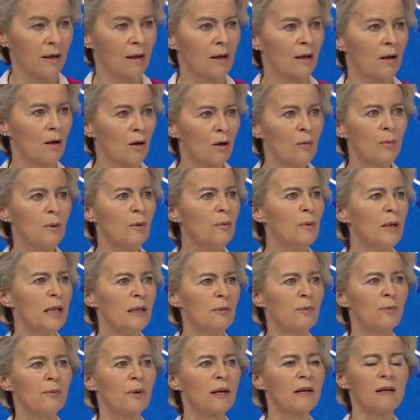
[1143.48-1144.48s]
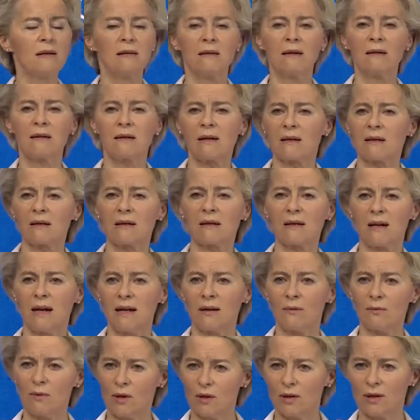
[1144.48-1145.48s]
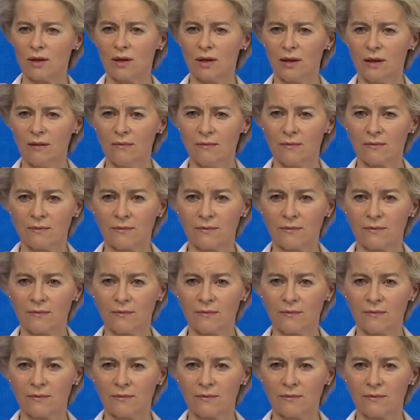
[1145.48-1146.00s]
Global wheat prices are skyrocketing,